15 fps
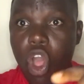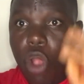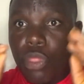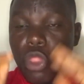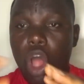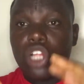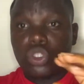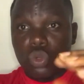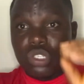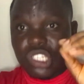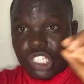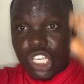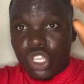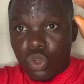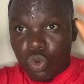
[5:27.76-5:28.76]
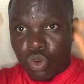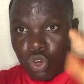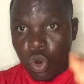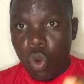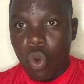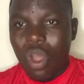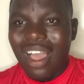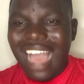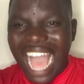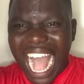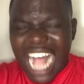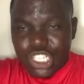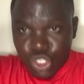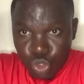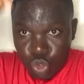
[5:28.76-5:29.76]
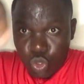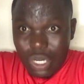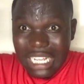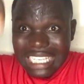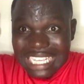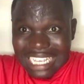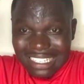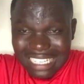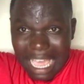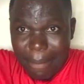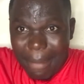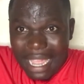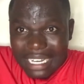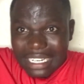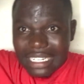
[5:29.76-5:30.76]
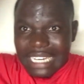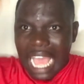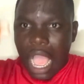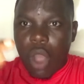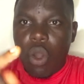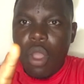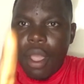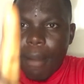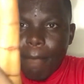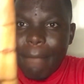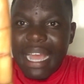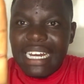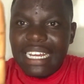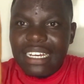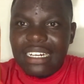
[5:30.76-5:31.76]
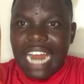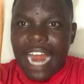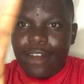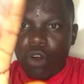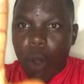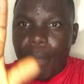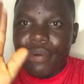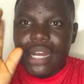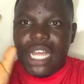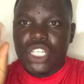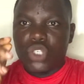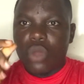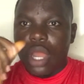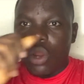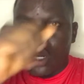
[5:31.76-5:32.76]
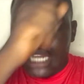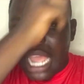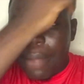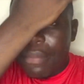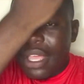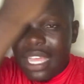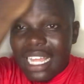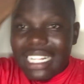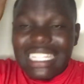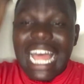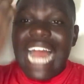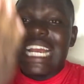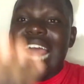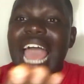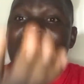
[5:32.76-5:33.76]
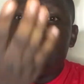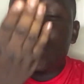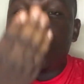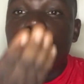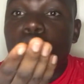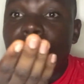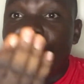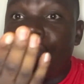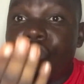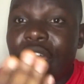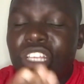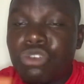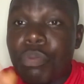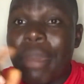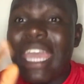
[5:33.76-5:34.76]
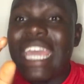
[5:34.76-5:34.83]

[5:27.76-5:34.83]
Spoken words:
not to see you grow, as you do this assignment now, may the ground open and swallow them. That earth you will fetch, may